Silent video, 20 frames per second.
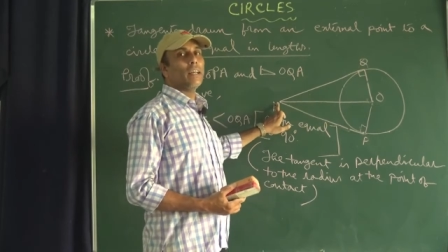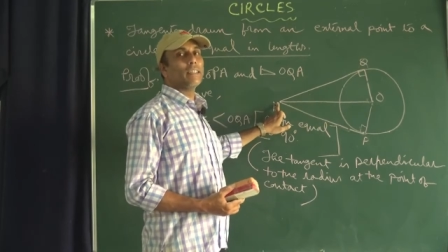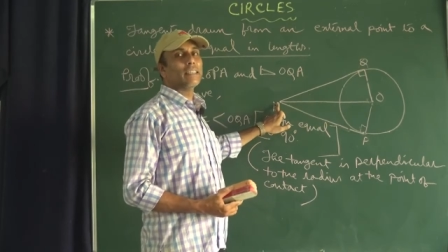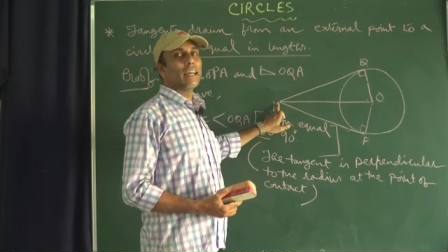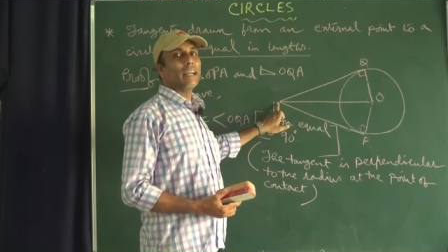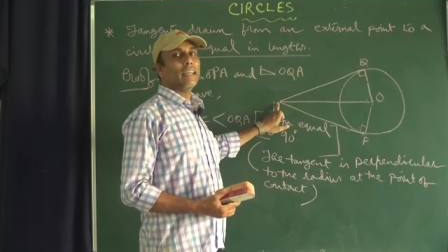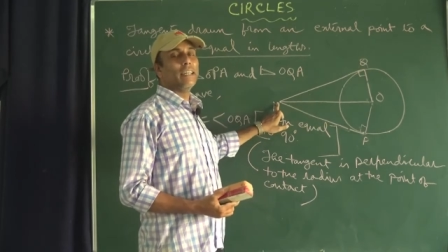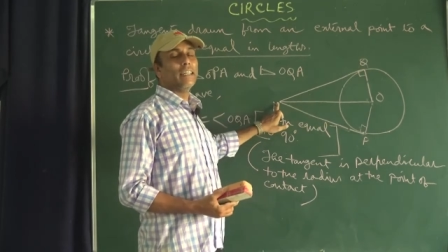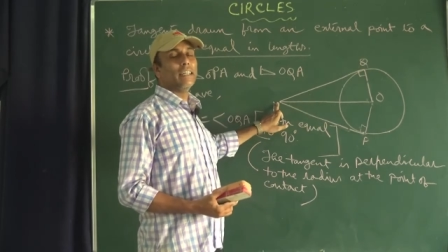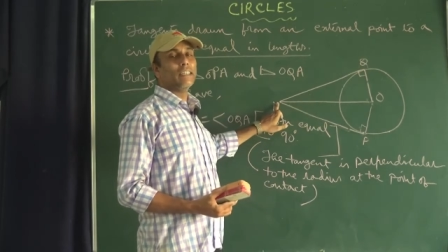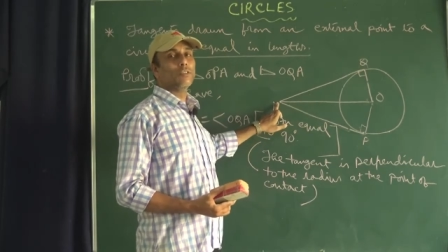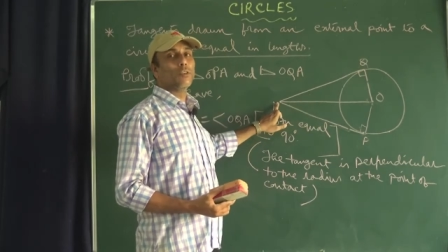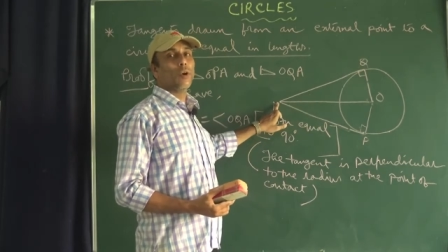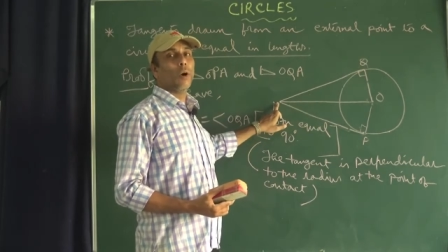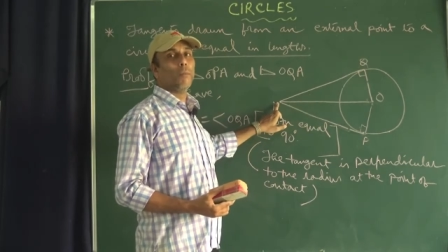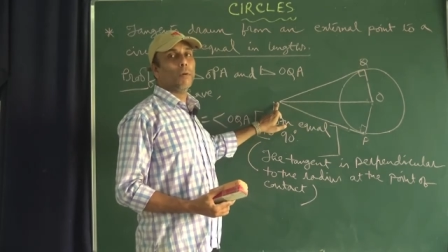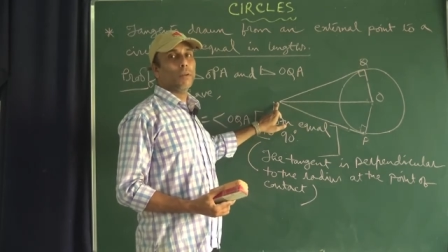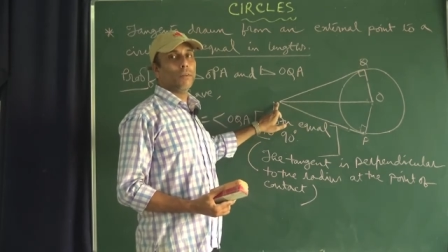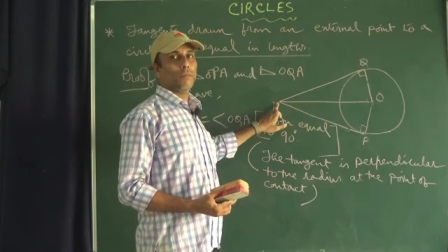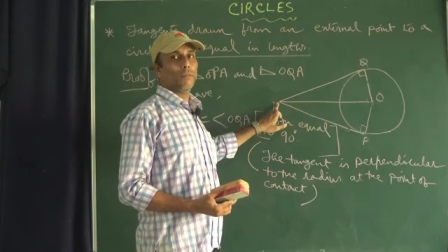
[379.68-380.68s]
side, it is
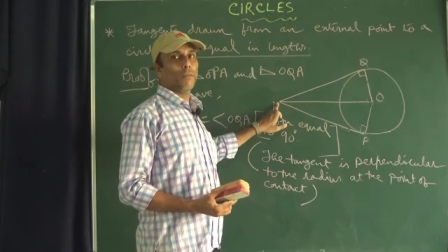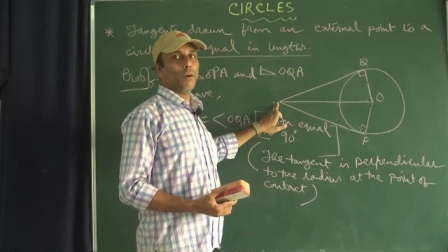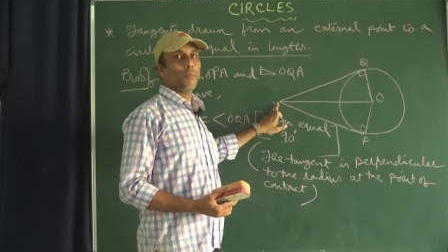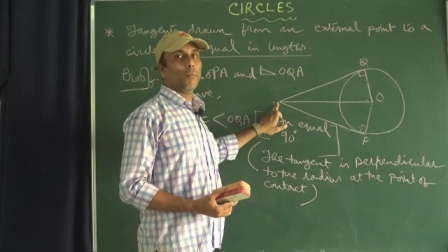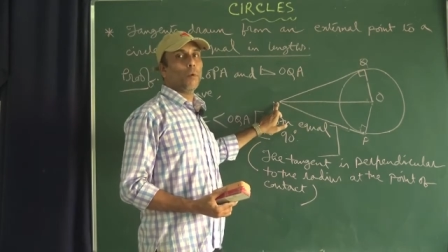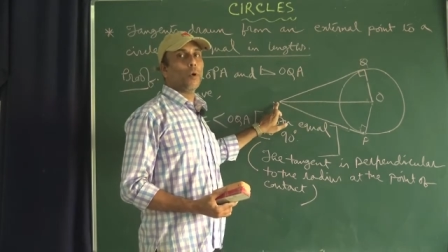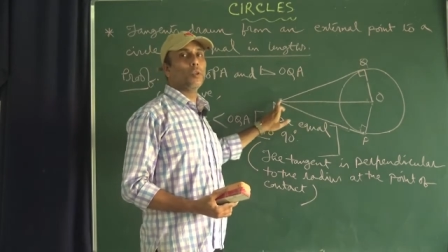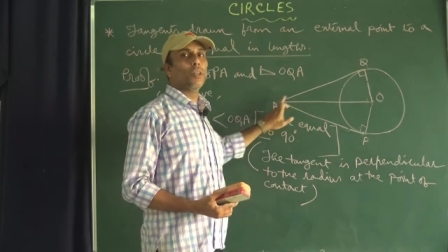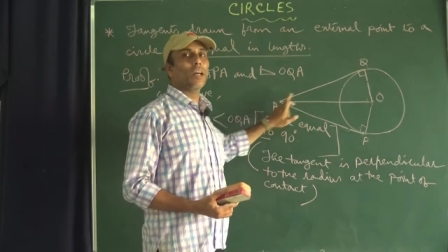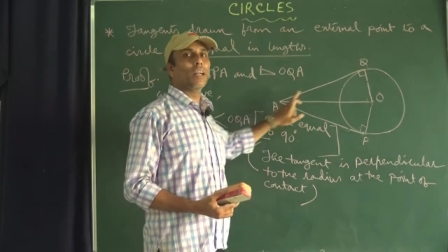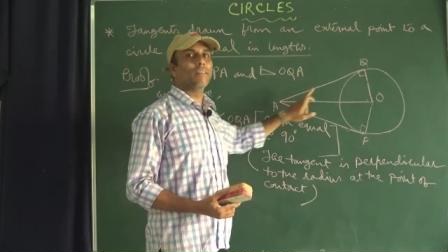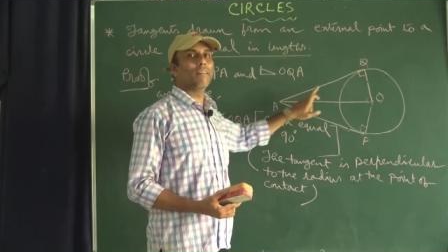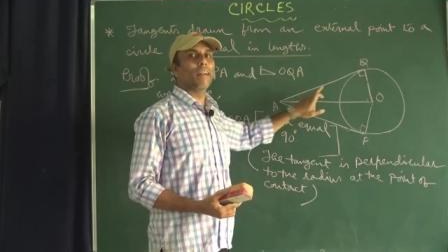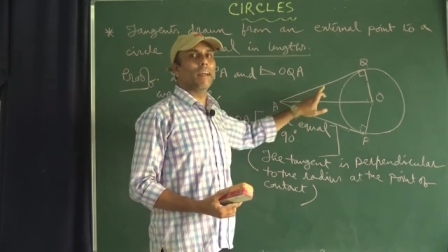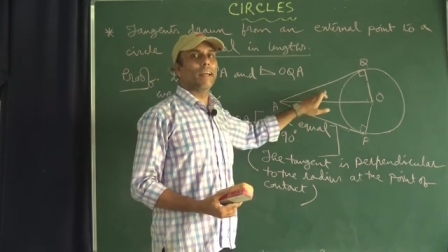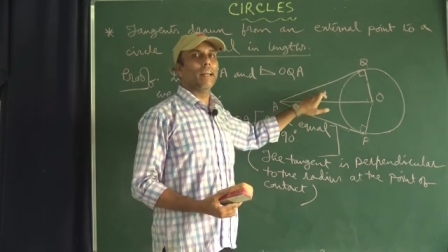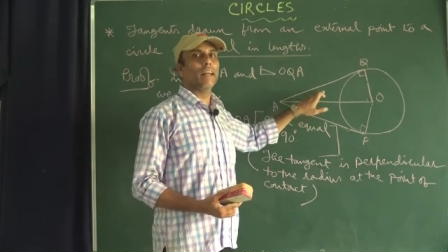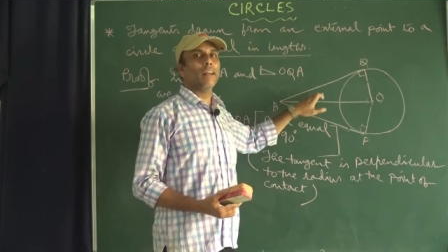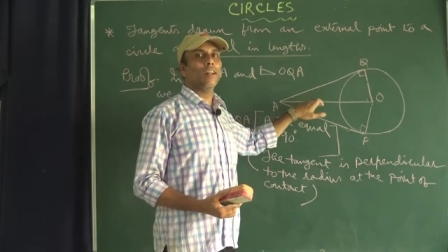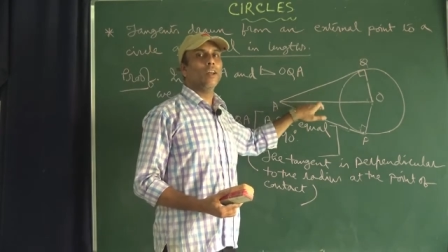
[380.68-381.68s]
common for both the
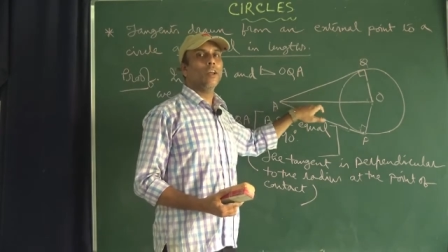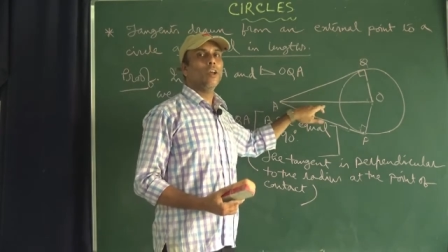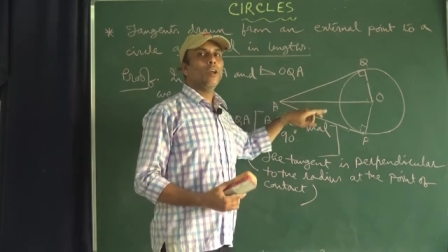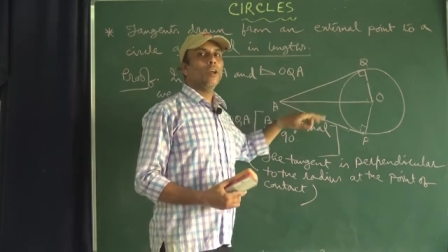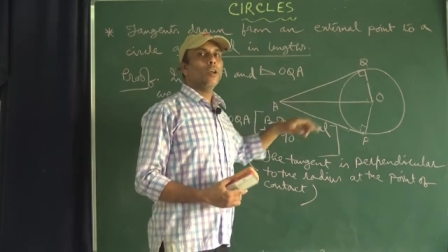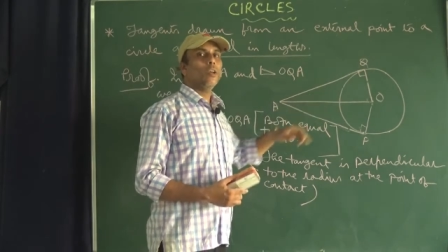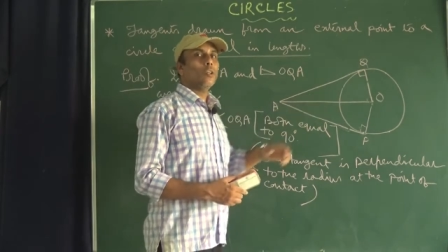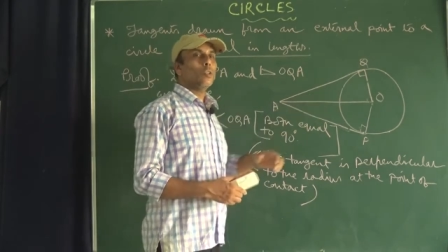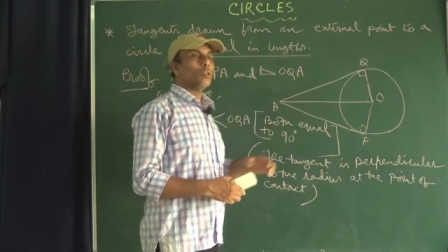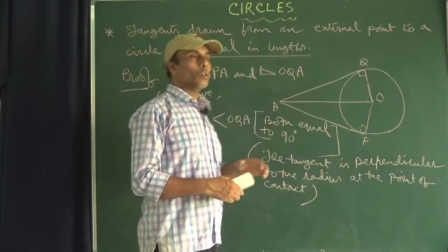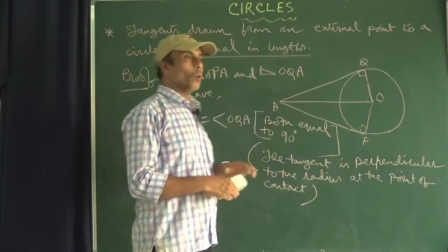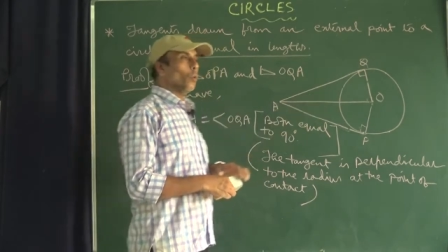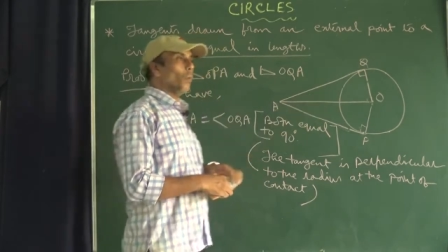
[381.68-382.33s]
triangle. So